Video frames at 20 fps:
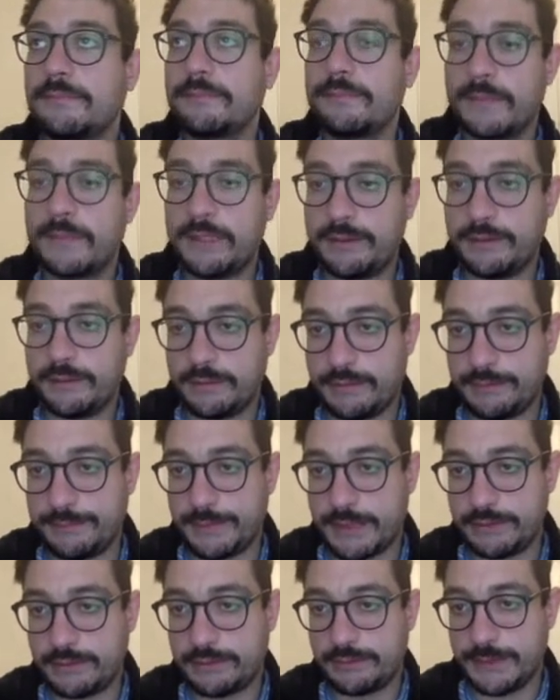So I'm going back
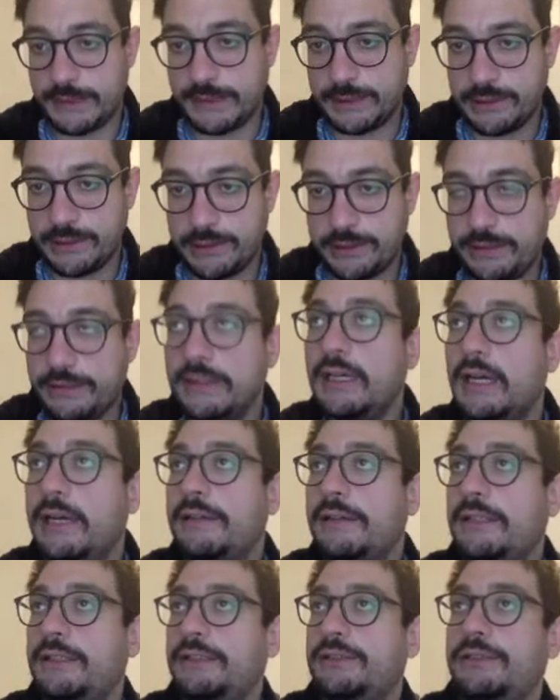to my code. I'm gonna
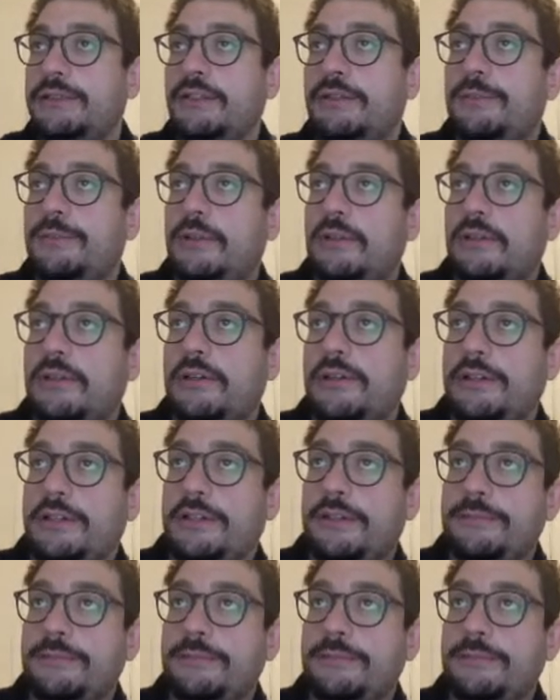do a small code